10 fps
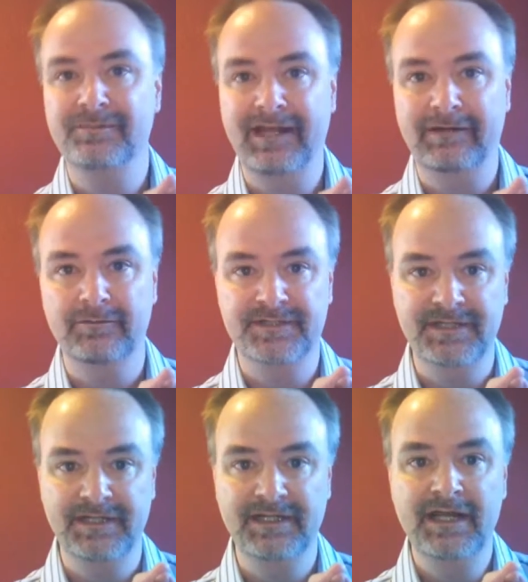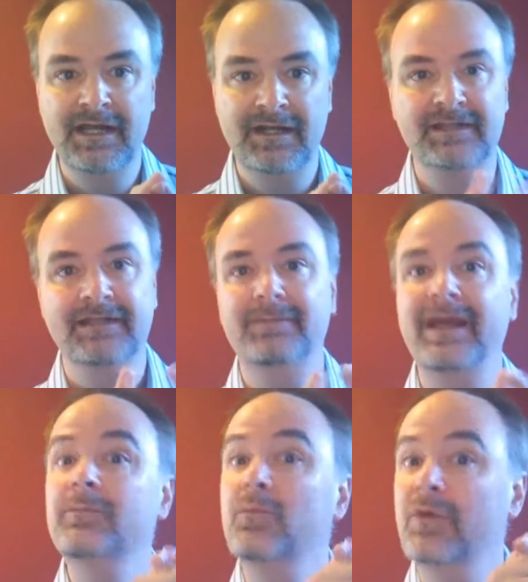of bankruptcy, the
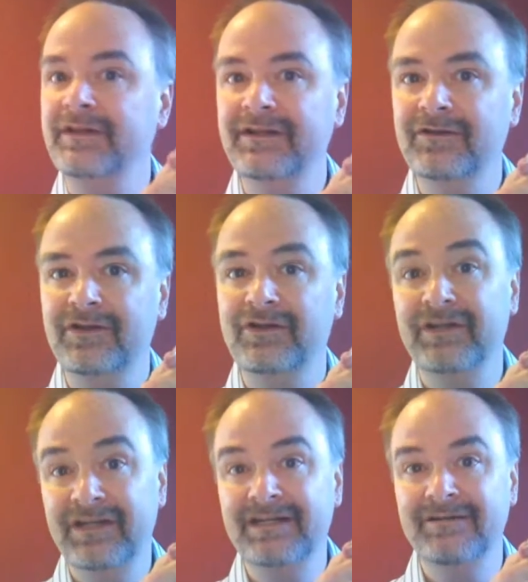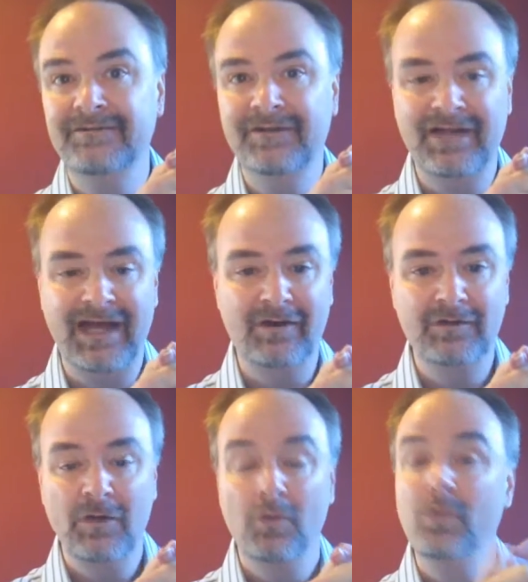paperwork that you're going to need to fill
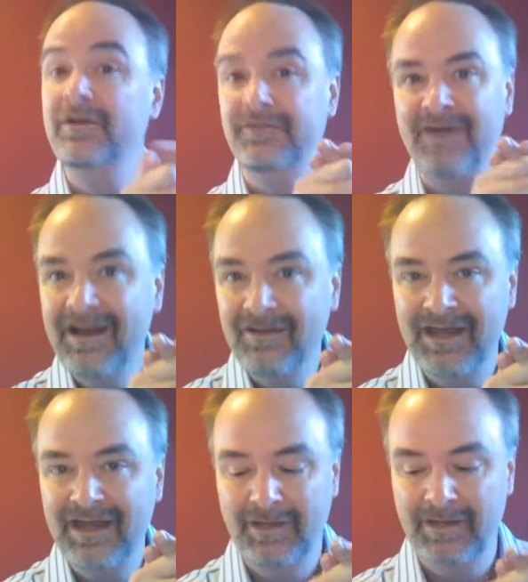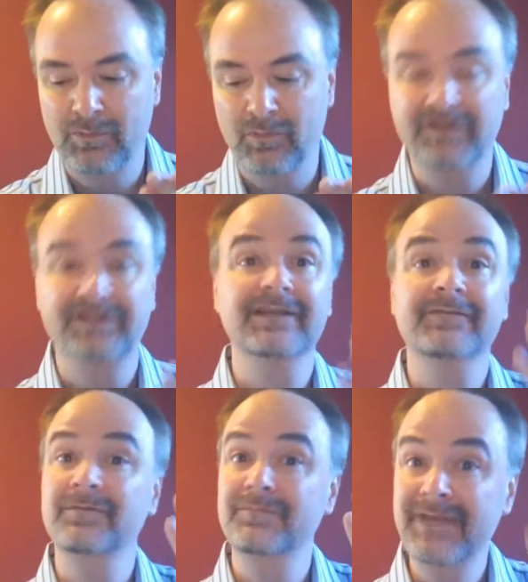out, where to file that paperwork, the
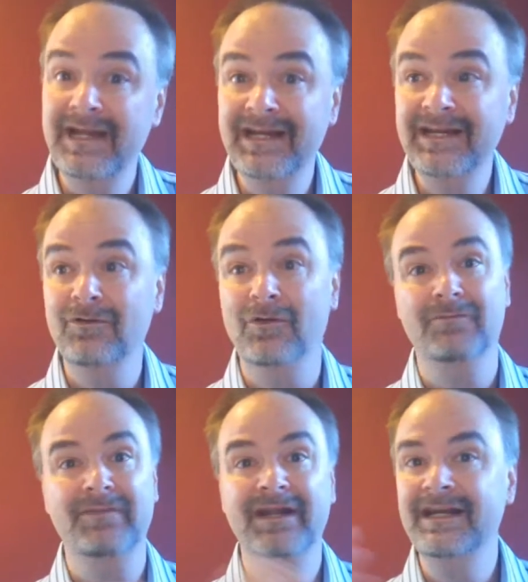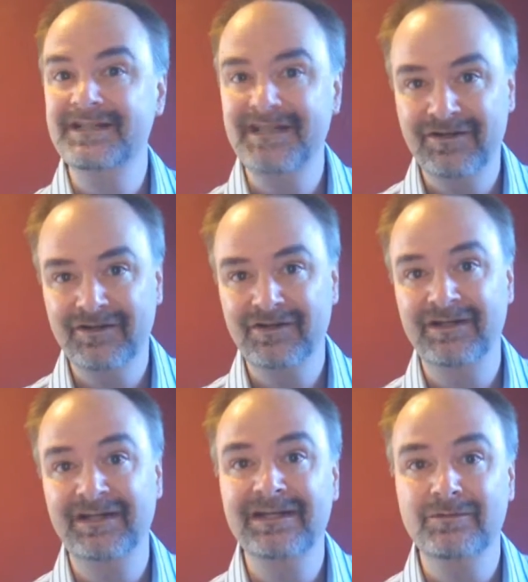different meeting or meetings that you're going
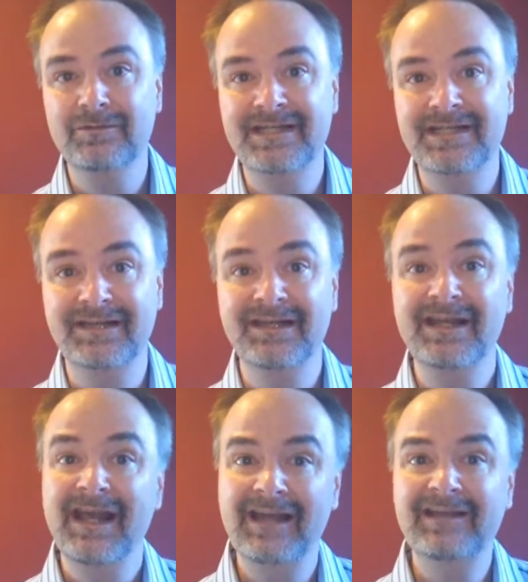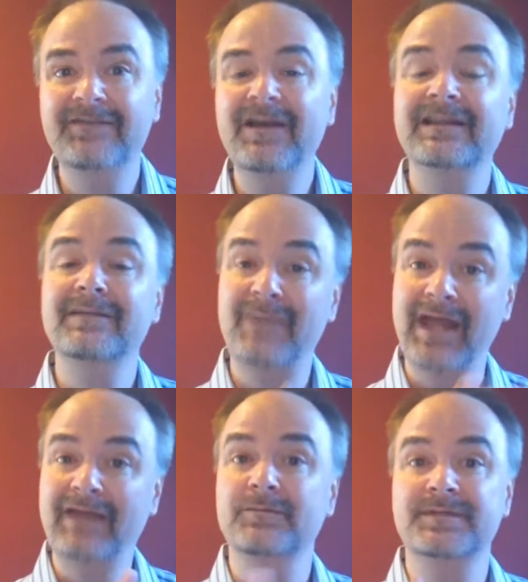to need to attend, and the effect that
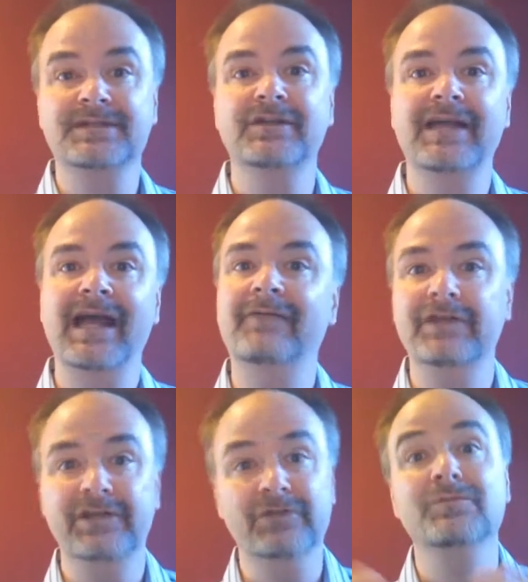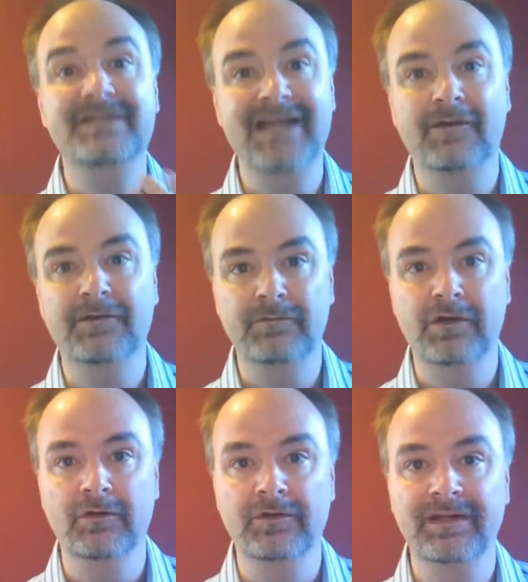bankruptcy is going to have on you down the
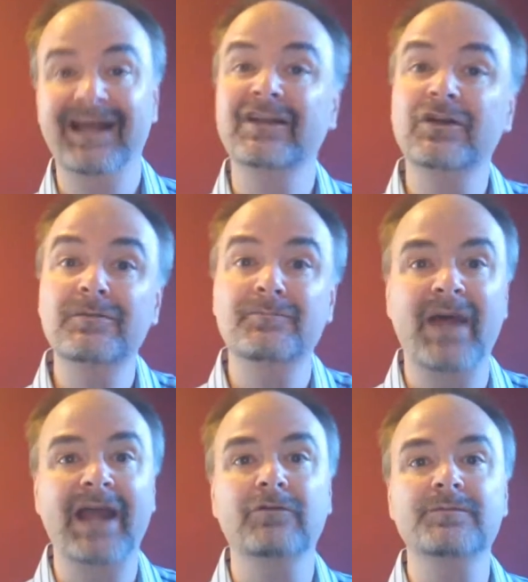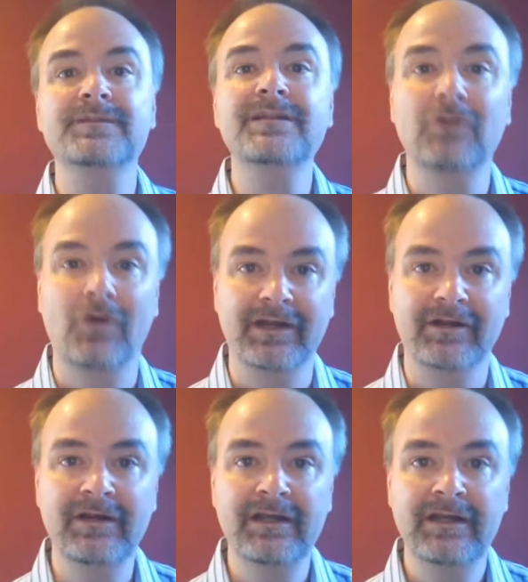road. And a good bankruptcy
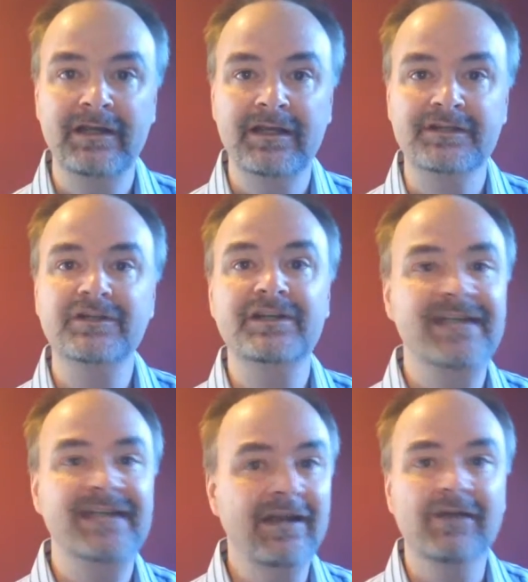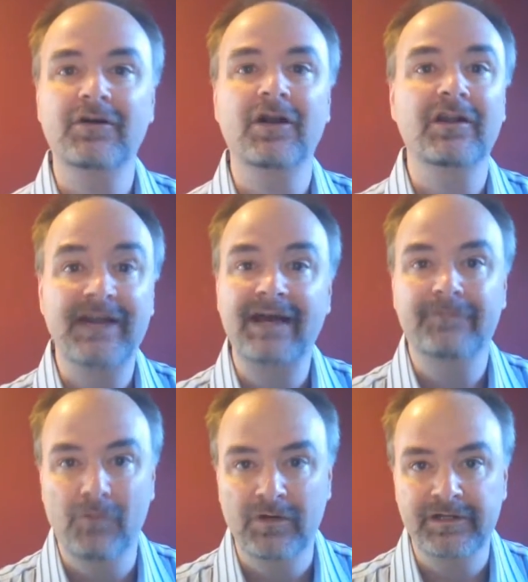lawyer is going to take care of all of
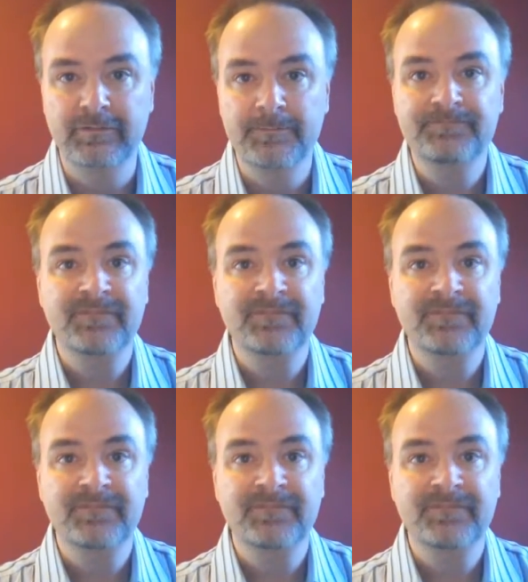that for you